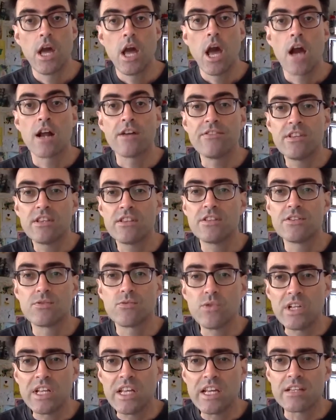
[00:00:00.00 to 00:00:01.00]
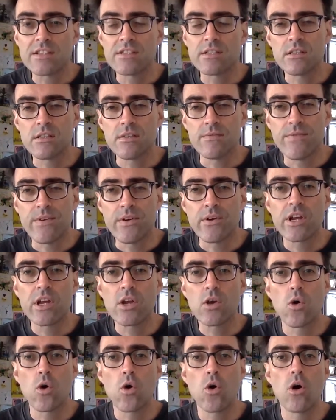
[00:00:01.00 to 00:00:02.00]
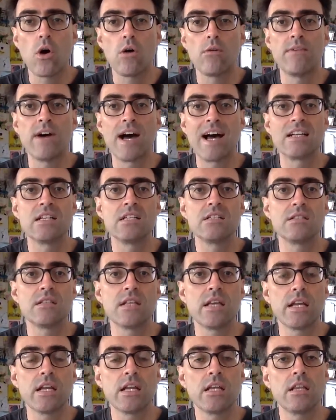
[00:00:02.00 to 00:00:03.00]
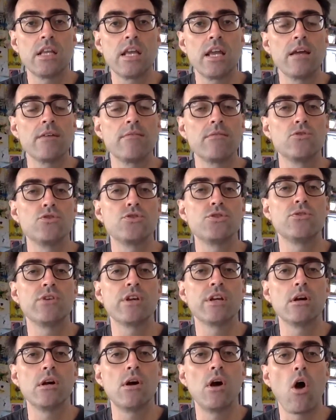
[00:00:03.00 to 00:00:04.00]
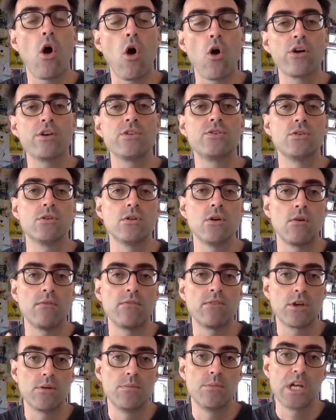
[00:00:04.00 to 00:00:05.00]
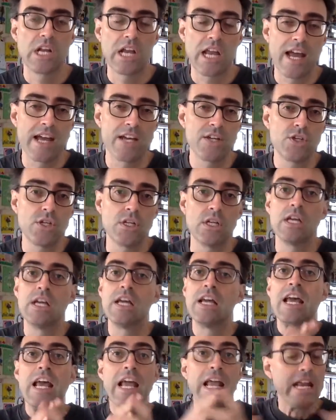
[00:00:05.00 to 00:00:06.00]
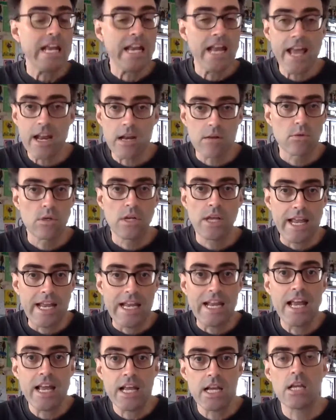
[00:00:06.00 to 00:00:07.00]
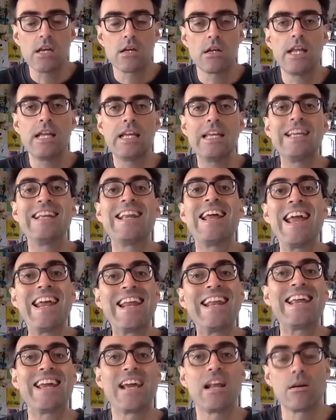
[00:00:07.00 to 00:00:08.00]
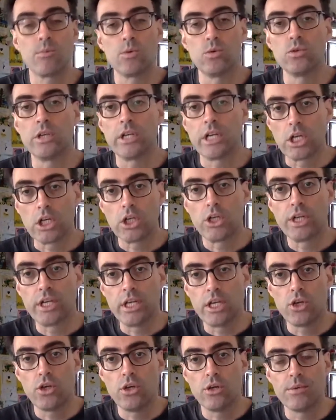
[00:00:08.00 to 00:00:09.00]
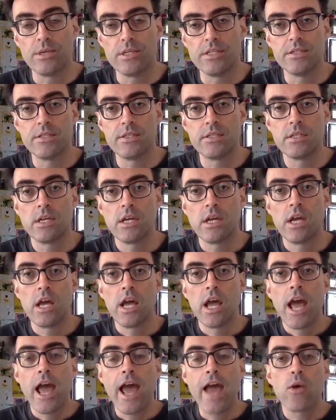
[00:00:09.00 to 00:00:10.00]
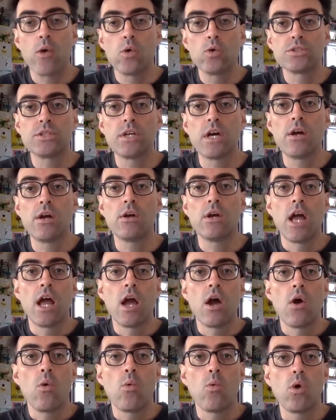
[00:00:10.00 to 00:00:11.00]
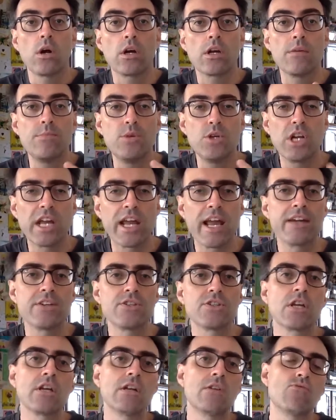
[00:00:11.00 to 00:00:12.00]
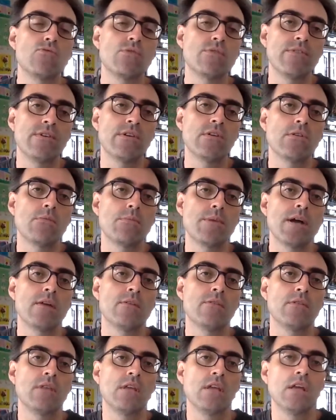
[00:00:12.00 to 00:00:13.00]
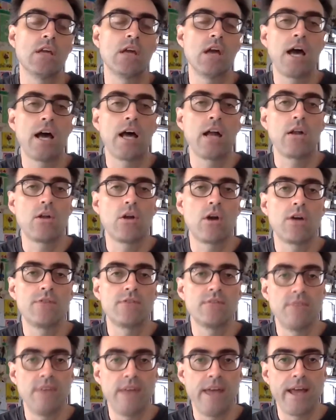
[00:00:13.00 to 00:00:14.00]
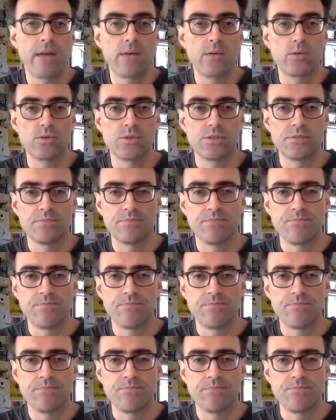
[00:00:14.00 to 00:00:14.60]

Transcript: And I think this really gets at the very core of understanding the evolutionary origin of communication in any animal, including humans, and also what communication can reveal about the lives of animals.